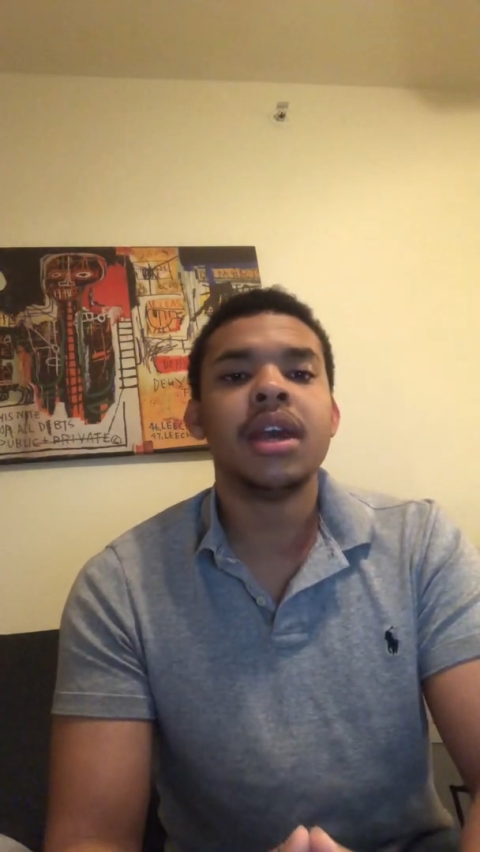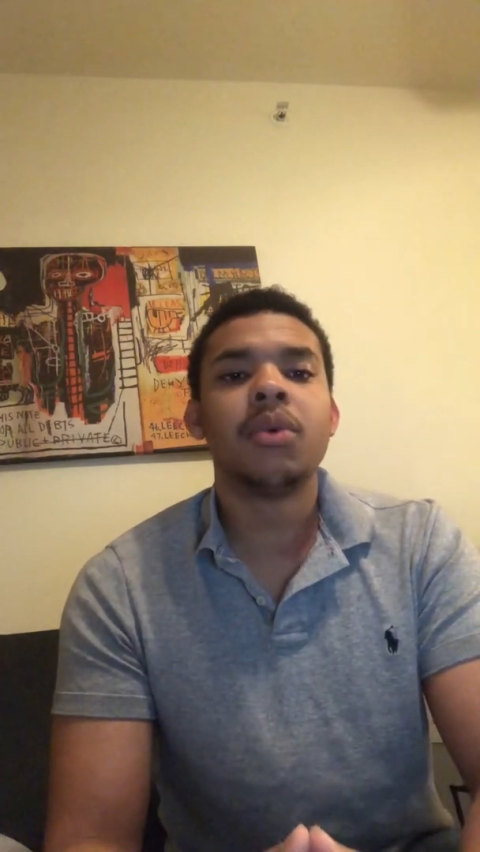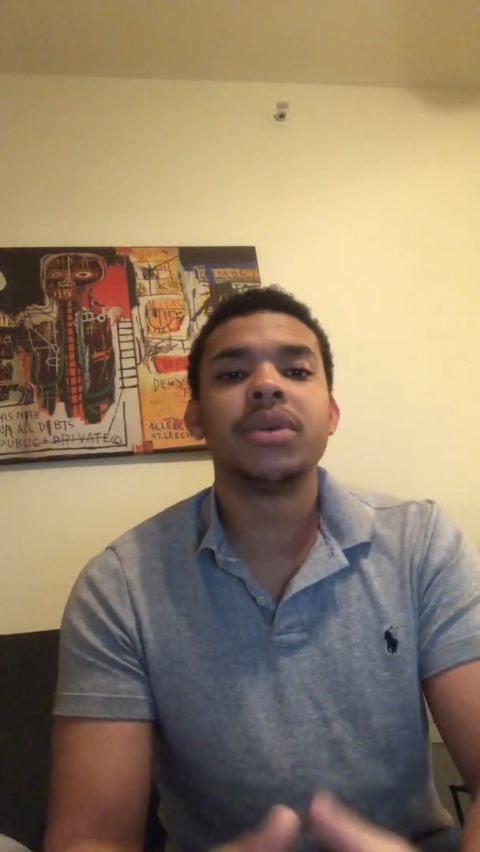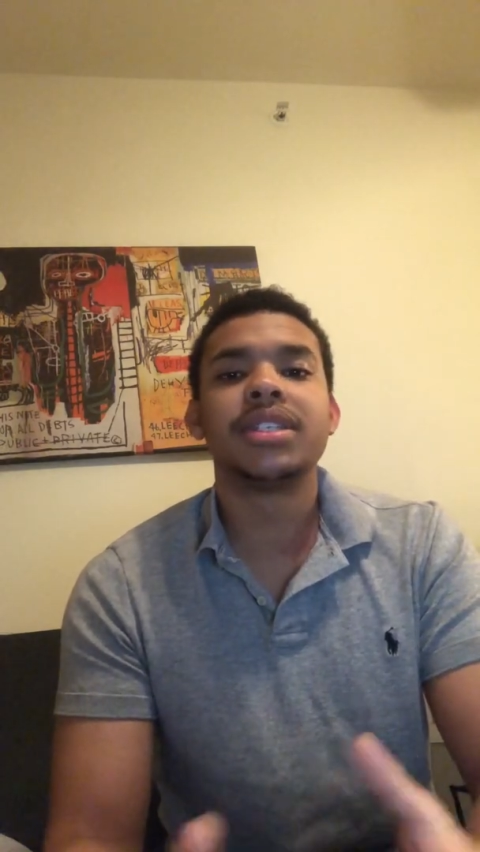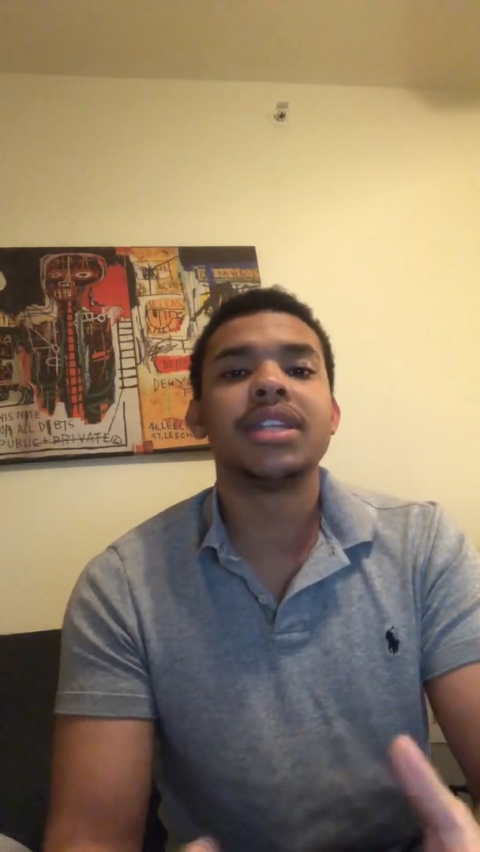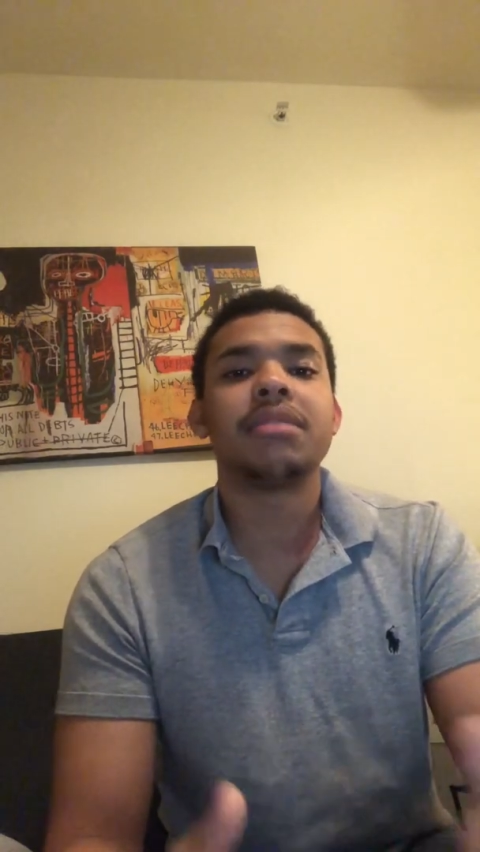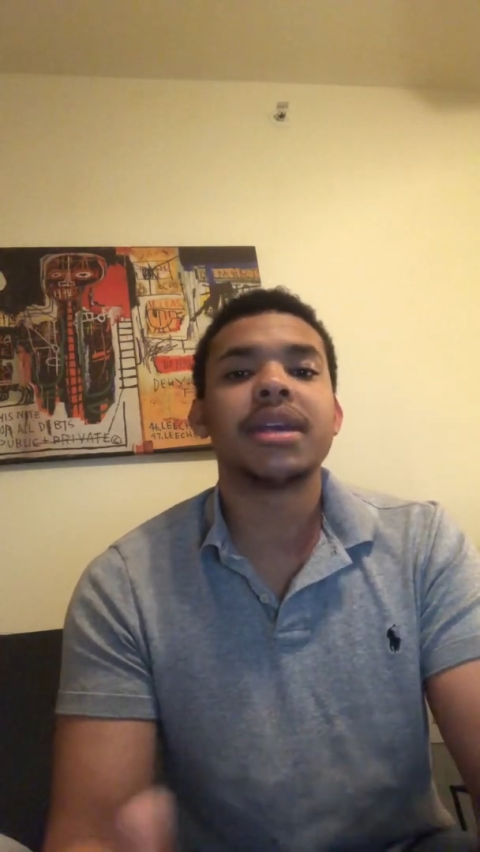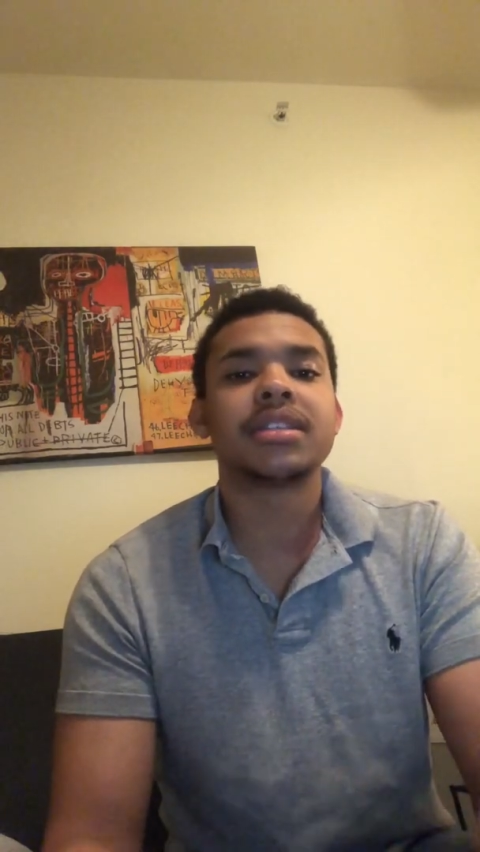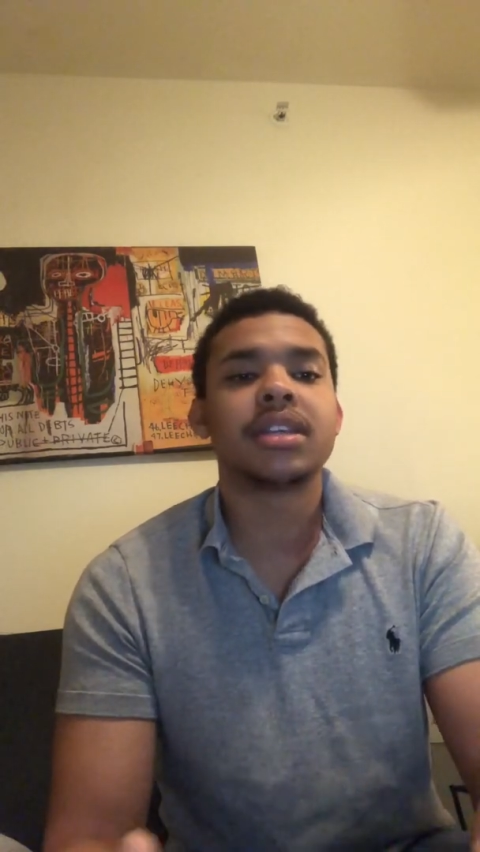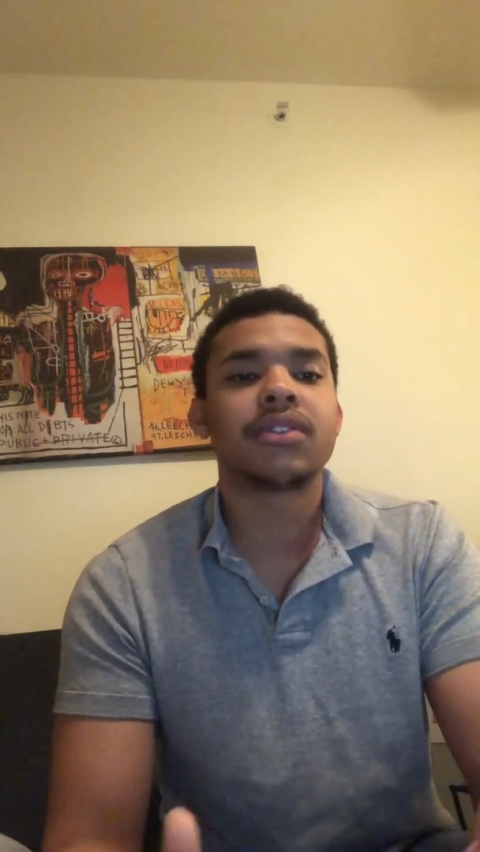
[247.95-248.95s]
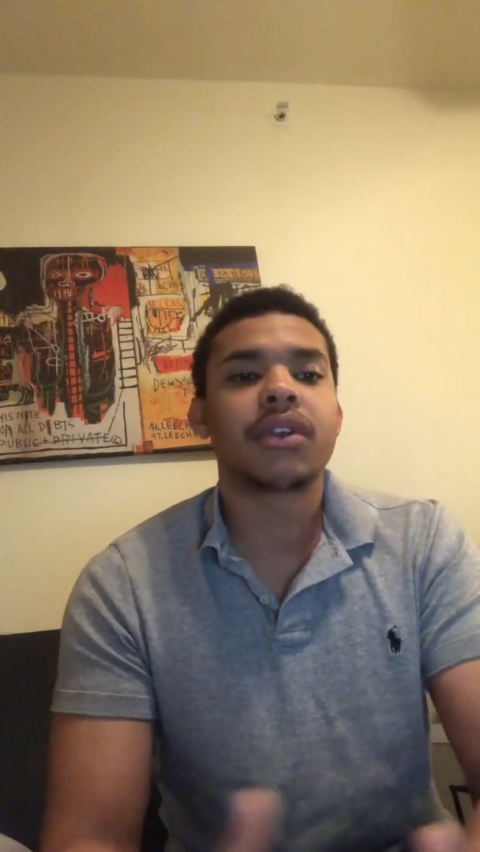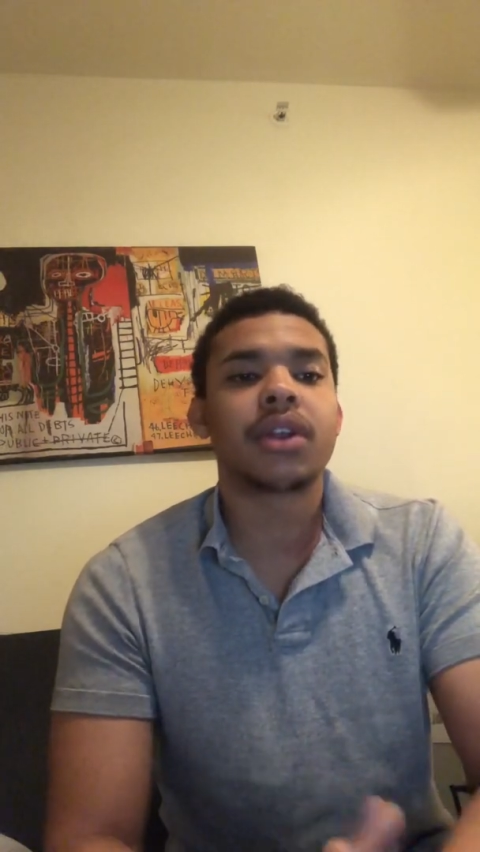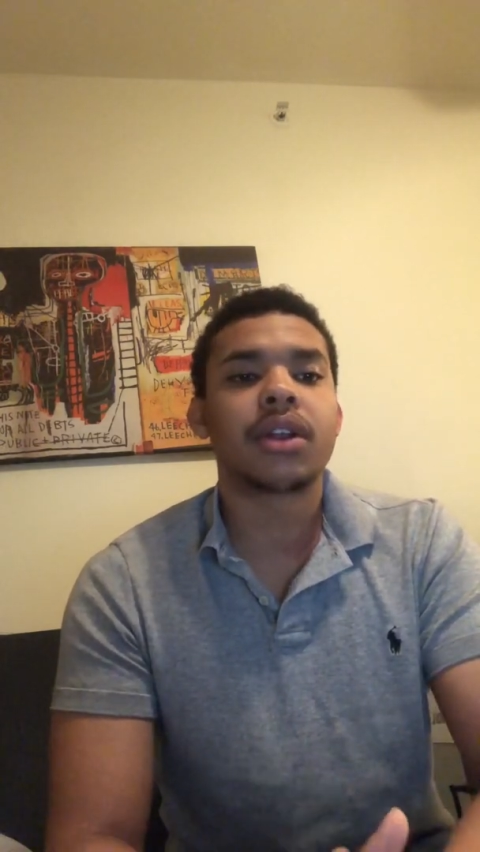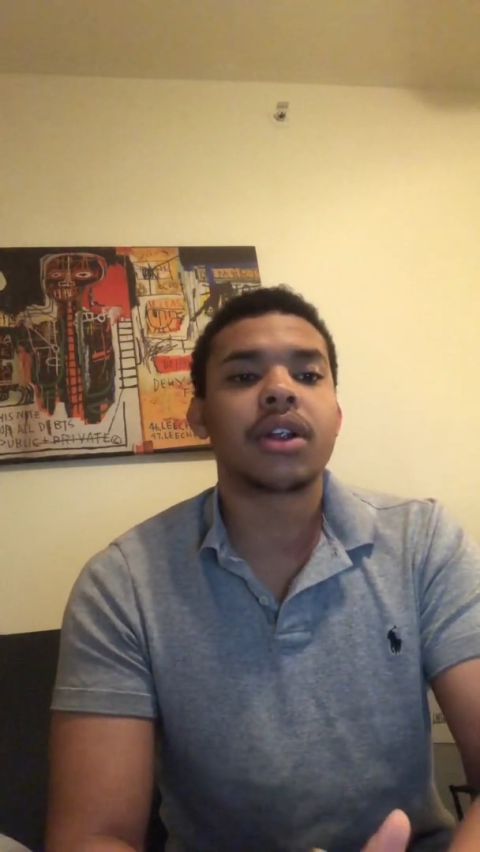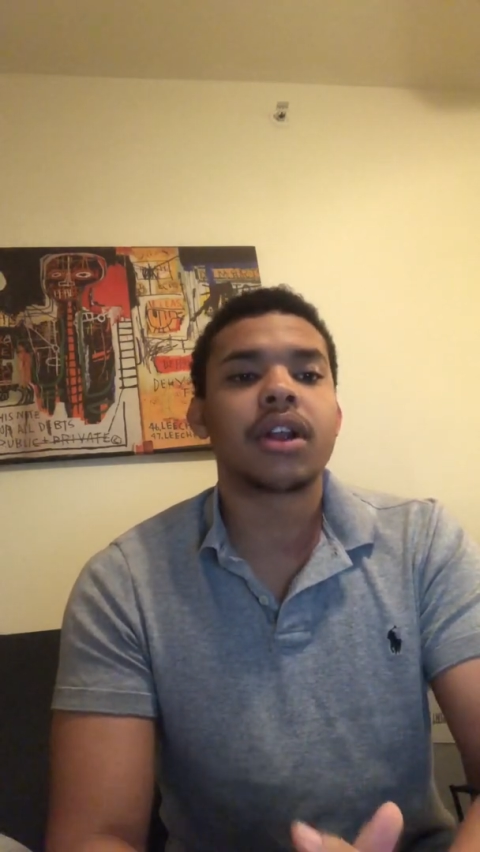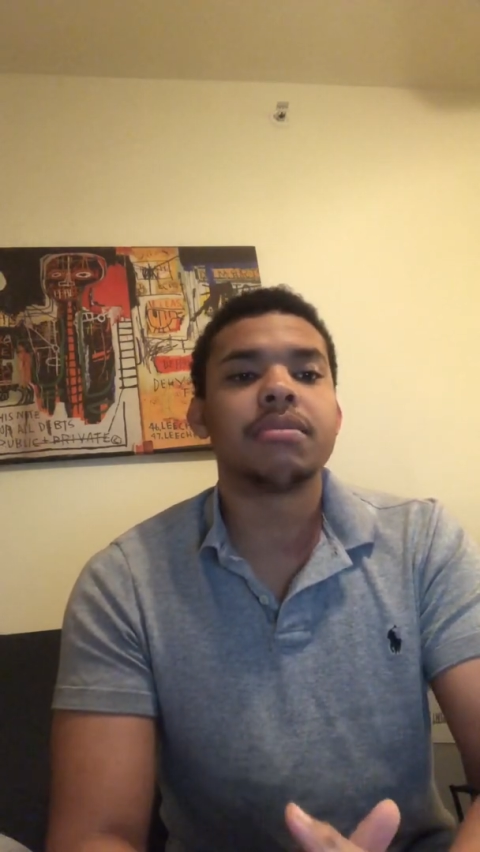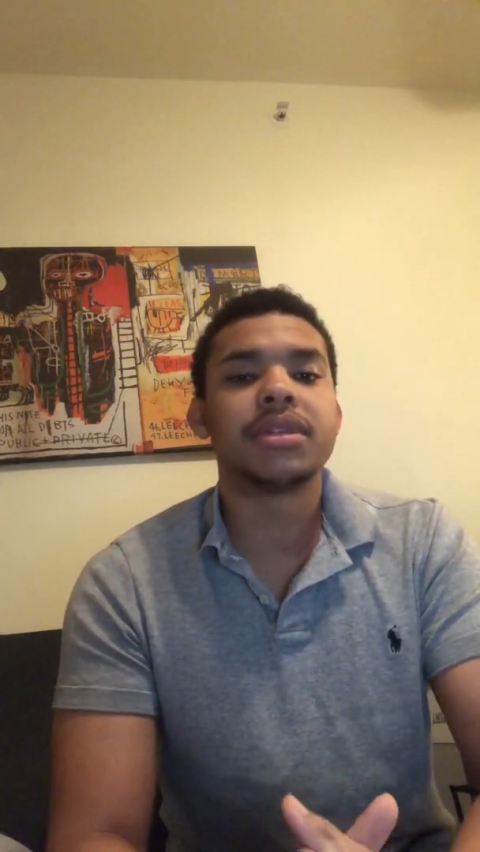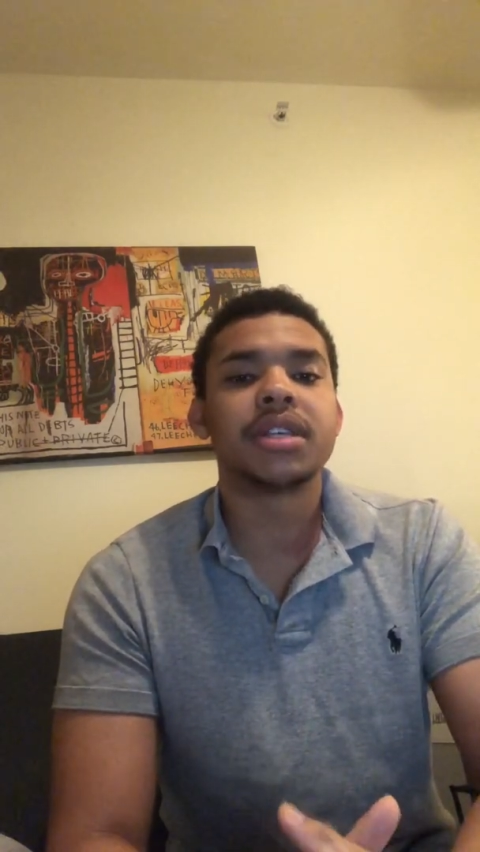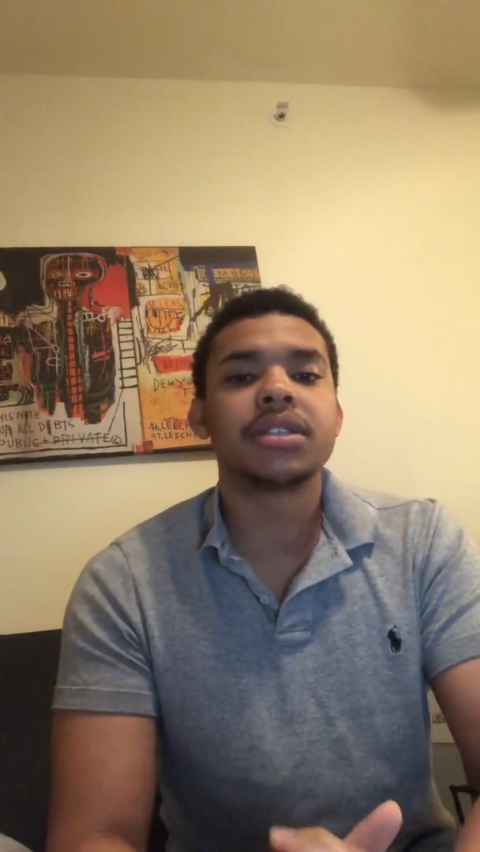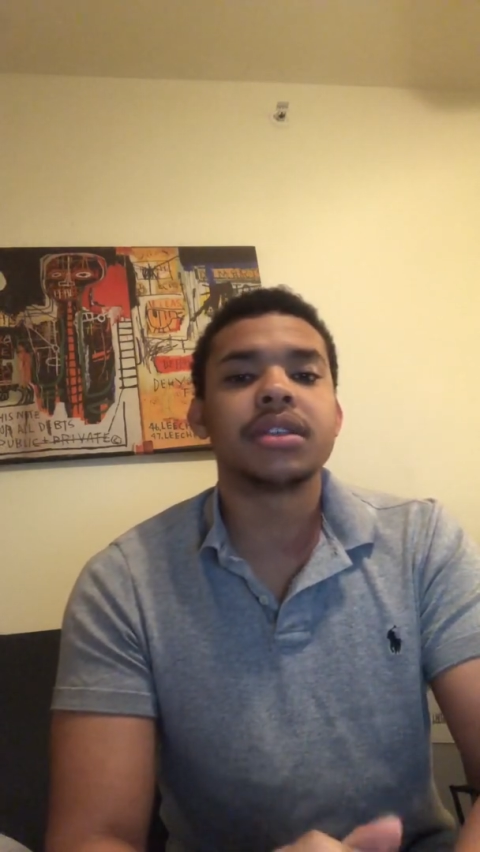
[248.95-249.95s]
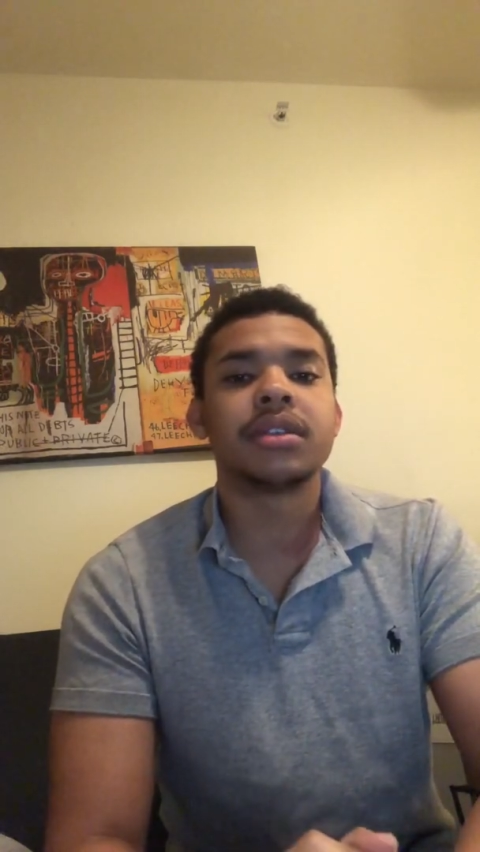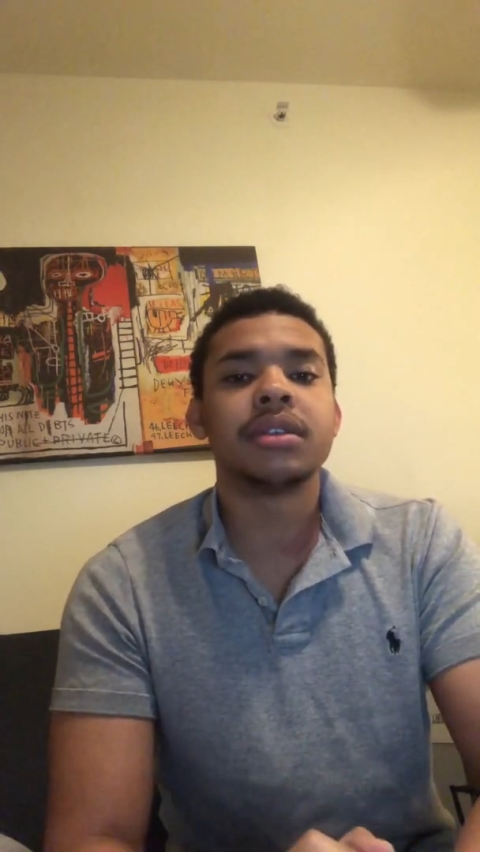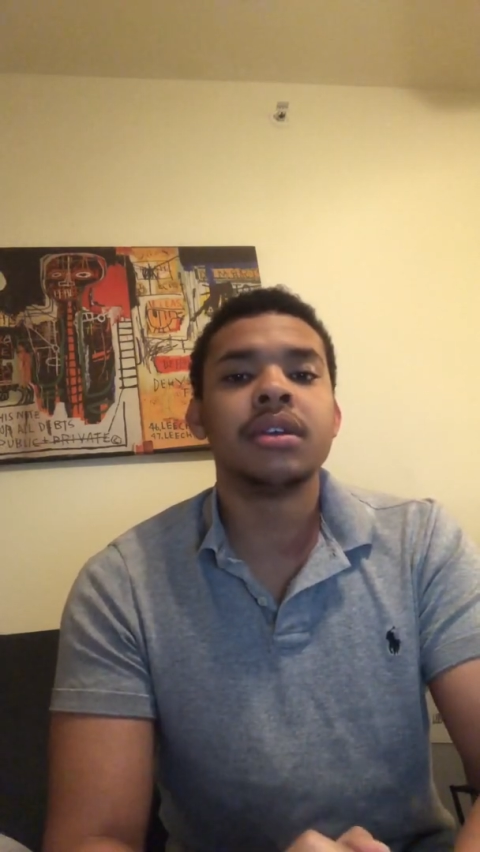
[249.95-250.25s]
which didn't make sense for her current position.